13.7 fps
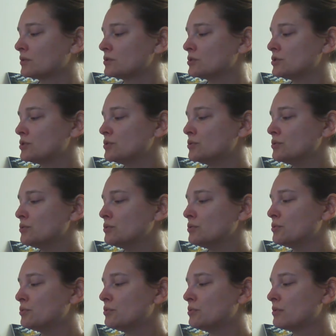
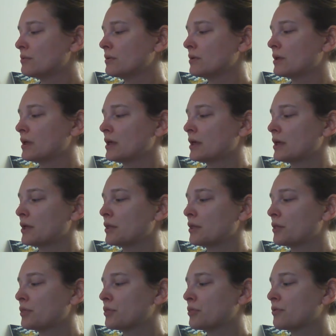2,
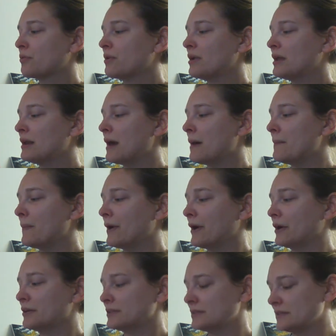3
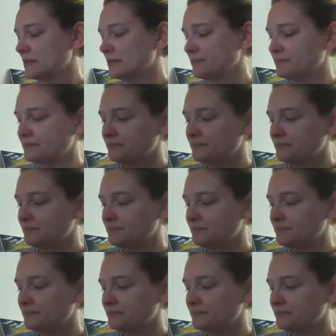numbers.